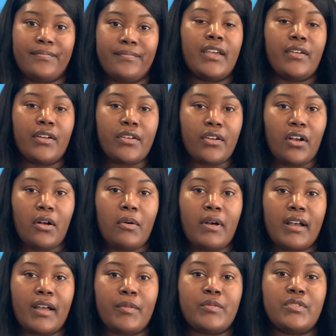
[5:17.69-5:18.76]
Here in
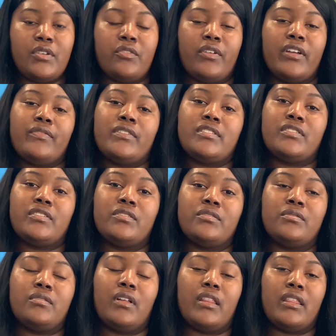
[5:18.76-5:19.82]
Norwalk, I'm so grateful
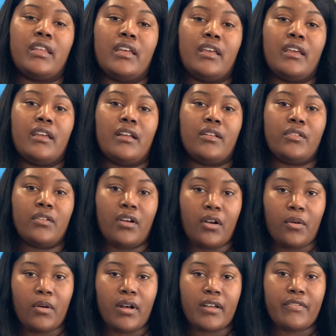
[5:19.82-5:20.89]
to the
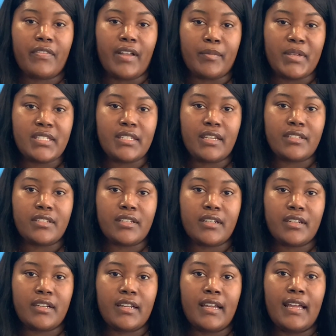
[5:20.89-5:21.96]
Norwalk Family
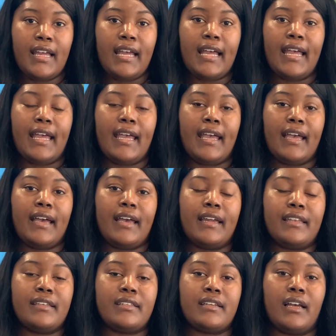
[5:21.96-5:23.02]
Center
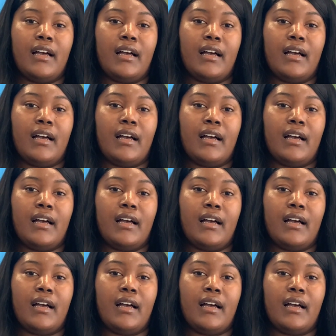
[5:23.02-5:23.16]
and